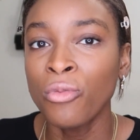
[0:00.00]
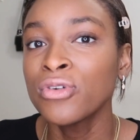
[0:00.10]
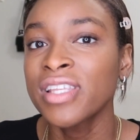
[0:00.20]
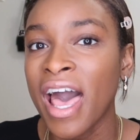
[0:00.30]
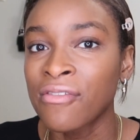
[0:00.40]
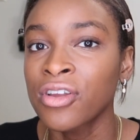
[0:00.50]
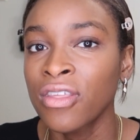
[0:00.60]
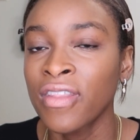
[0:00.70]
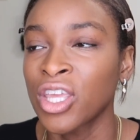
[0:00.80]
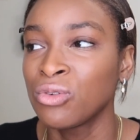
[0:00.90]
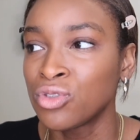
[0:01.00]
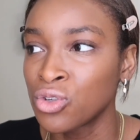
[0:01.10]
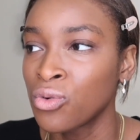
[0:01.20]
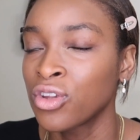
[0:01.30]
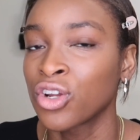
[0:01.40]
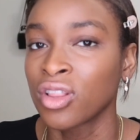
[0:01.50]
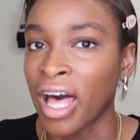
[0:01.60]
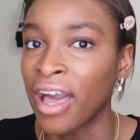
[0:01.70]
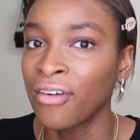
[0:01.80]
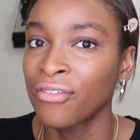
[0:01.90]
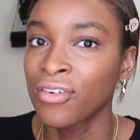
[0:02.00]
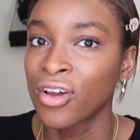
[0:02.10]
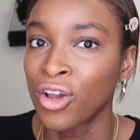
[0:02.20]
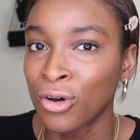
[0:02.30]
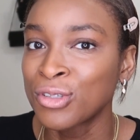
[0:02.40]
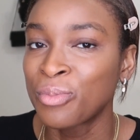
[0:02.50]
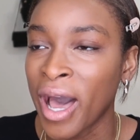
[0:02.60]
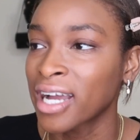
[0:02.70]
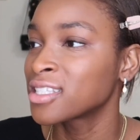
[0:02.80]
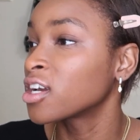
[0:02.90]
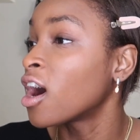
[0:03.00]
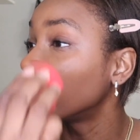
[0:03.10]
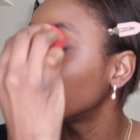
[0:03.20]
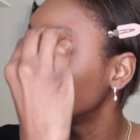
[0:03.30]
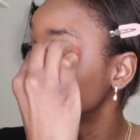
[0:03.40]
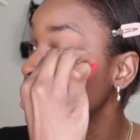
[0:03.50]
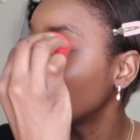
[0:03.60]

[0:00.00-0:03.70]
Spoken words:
almost everything that you do in your life goes back to confidence.